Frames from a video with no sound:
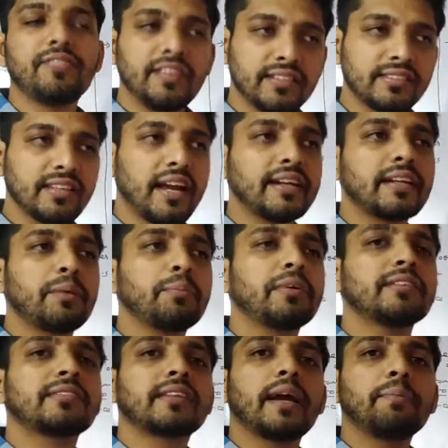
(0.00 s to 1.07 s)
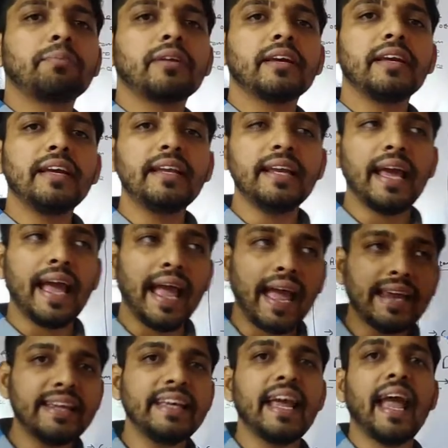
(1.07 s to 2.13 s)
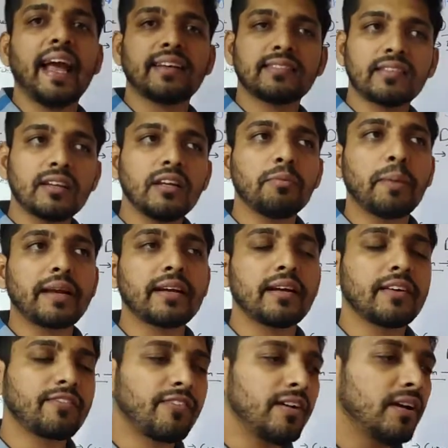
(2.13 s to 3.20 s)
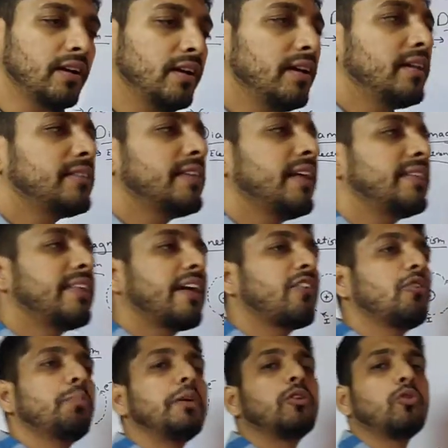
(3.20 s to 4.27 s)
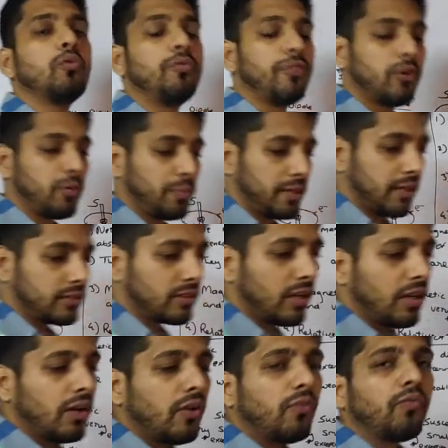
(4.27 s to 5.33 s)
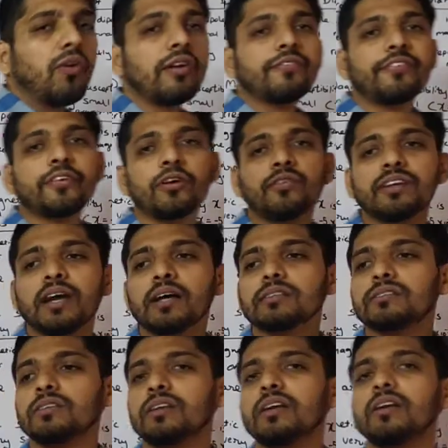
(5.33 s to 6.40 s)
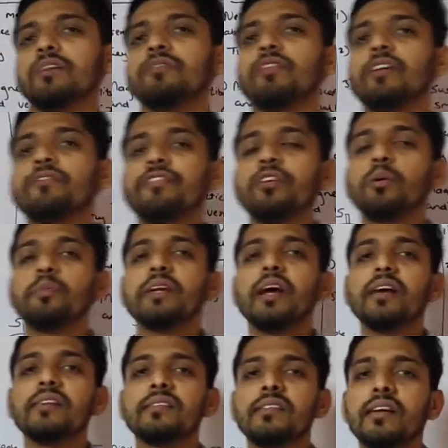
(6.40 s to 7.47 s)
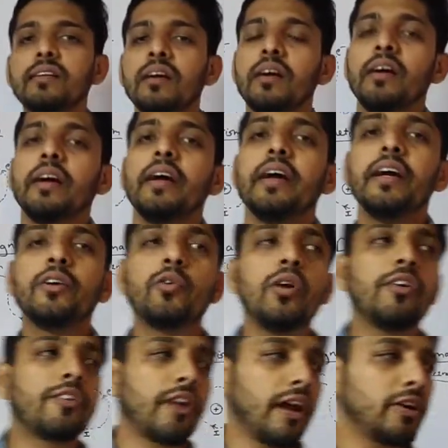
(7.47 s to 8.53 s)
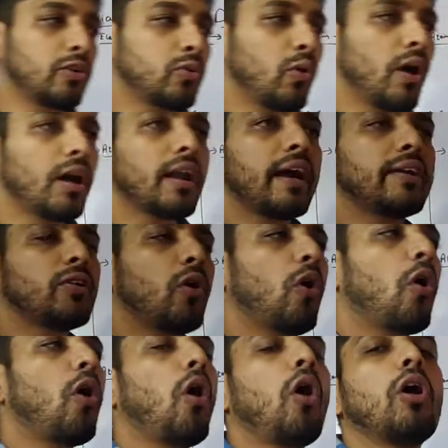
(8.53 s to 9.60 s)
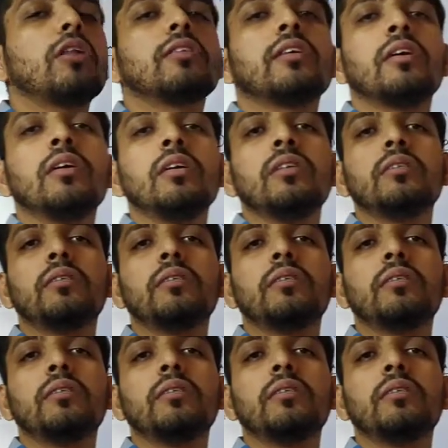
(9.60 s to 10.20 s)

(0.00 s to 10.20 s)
this atom is kept in any external magnetic field, then there will be two phenomena. One phenomena is that it will try to align all the